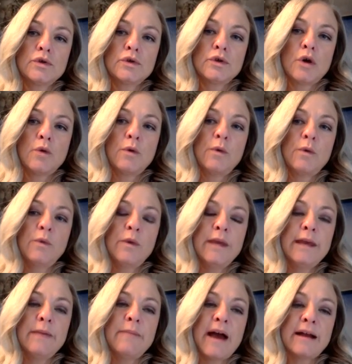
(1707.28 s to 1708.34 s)
So when we
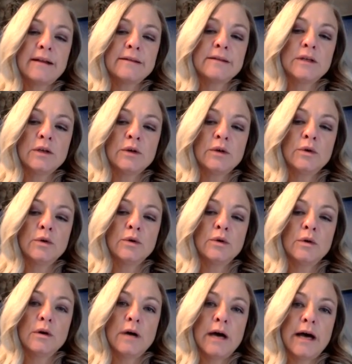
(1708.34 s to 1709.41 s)
get back
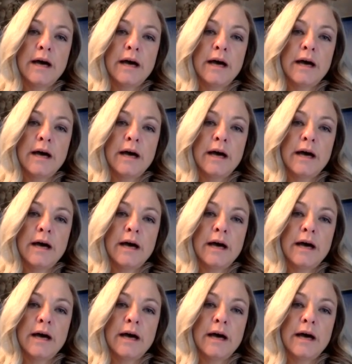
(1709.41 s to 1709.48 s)
to